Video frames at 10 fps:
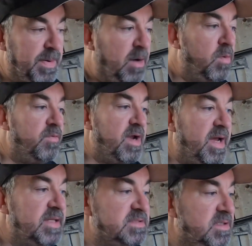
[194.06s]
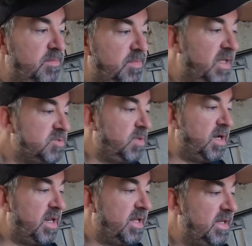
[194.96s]
power rides, but that's
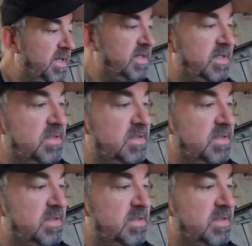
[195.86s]
what I like, hitting